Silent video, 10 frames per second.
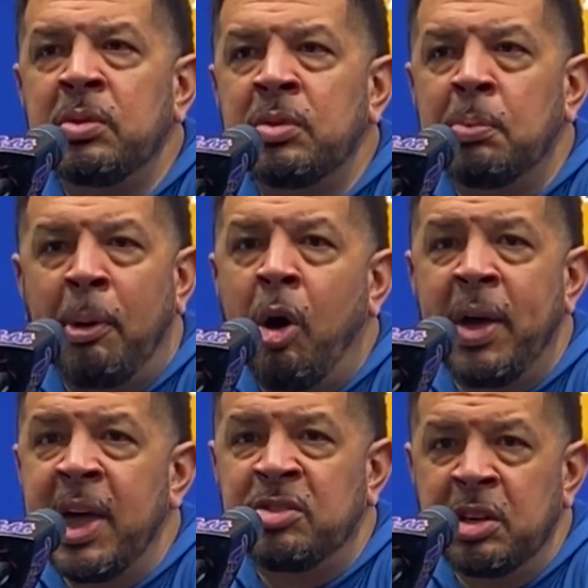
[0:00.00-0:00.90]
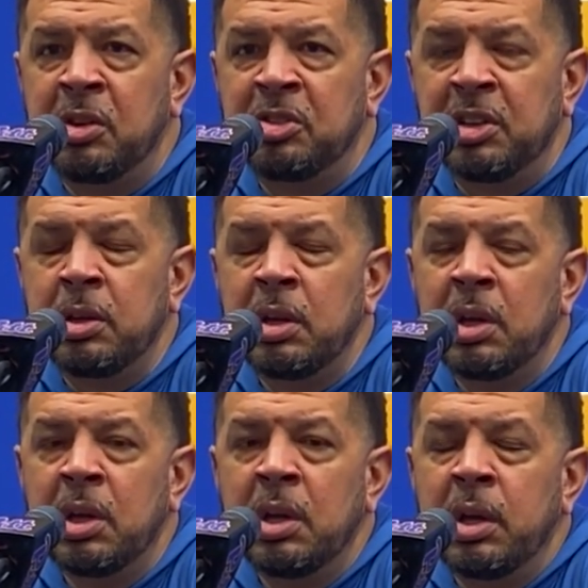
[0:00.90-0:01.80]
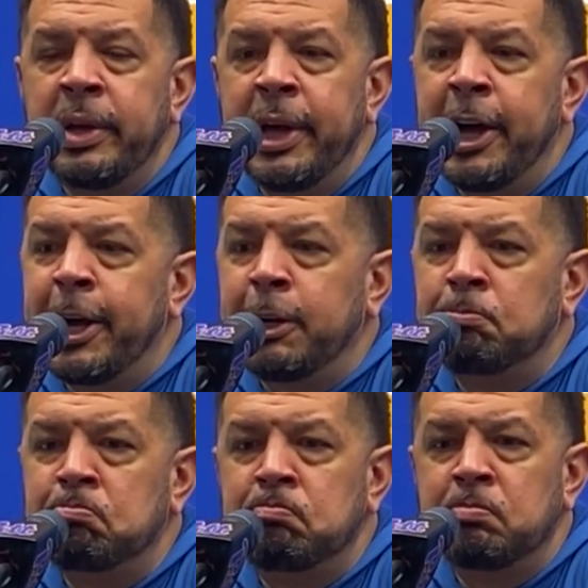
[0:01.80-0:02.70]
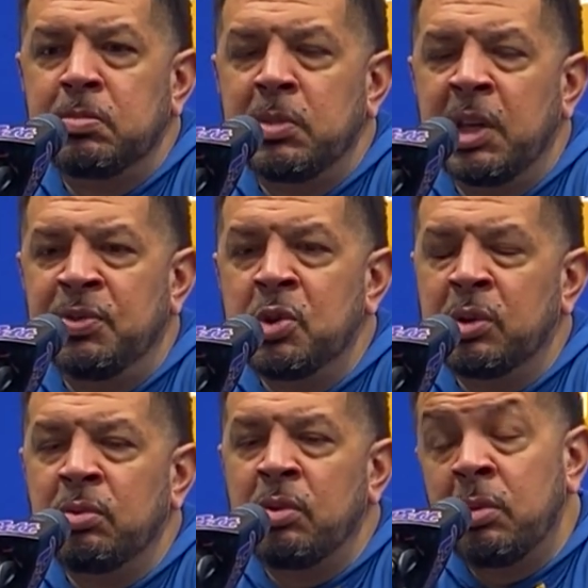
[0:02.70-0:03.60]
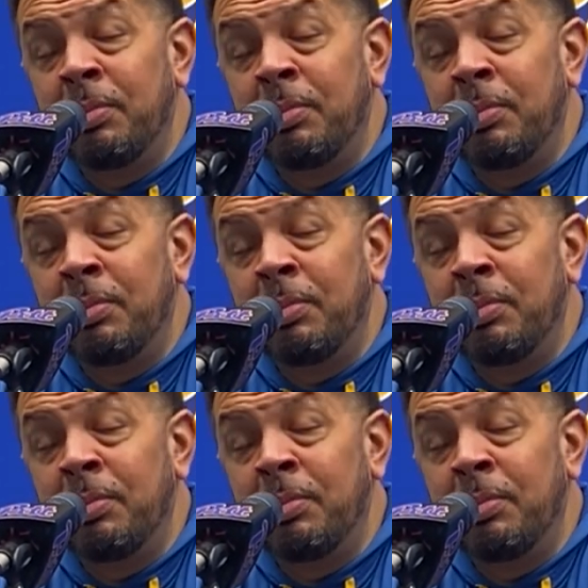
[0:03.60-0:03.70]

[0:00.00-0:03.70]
The ball has energy. If you can,